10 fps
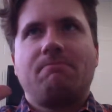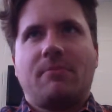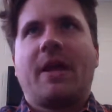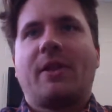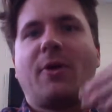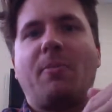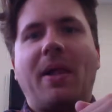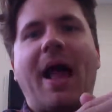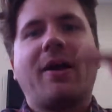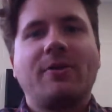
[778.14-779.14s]
like a little
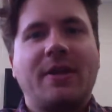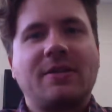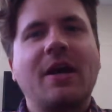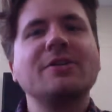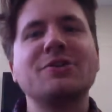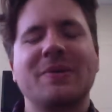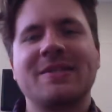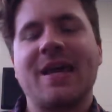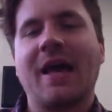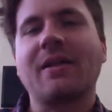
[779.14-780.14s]
placard that tells you
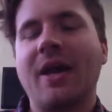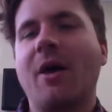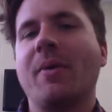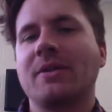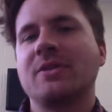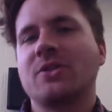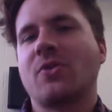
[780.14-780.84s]
exactly how much these